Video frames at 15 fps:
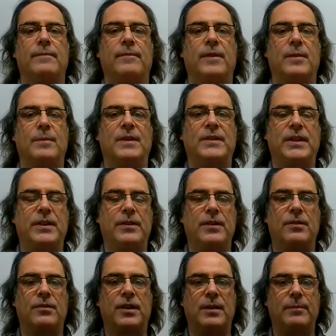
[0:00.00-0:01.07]
the
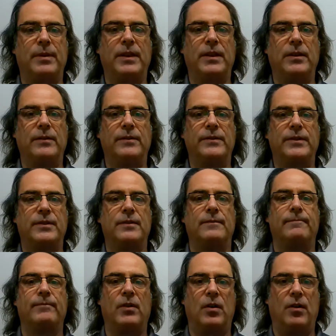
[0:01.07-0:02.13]
material can be used
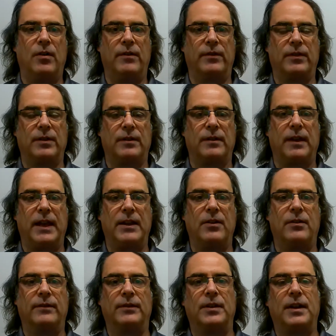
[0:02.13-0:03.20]
over and
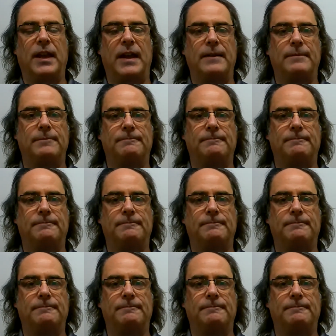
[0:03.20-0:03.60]
over again.